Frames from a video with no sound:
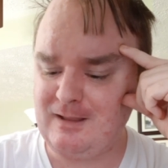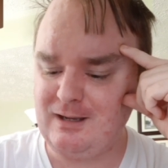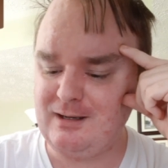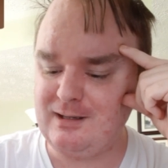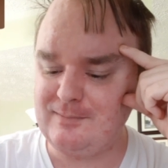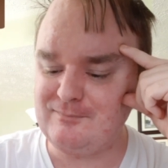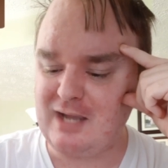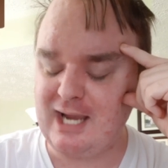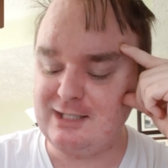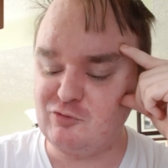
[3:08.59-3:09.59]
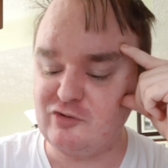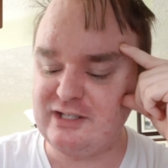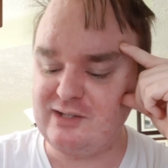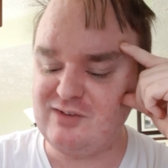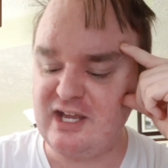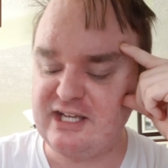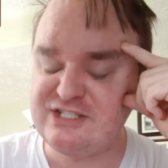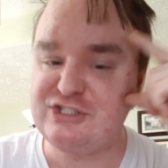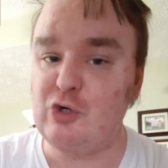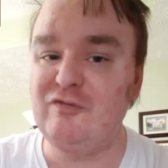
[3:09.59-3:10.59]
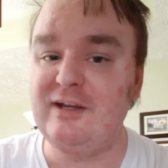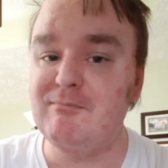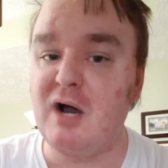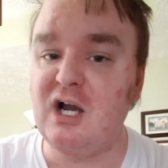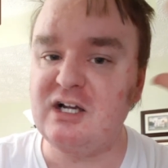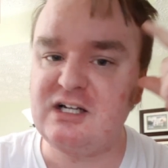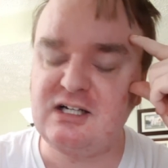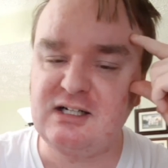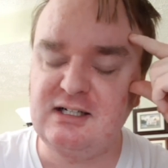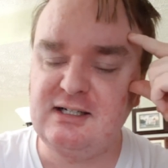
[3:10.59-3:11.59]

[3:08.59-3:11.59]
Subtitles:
I really like Sophie Monk.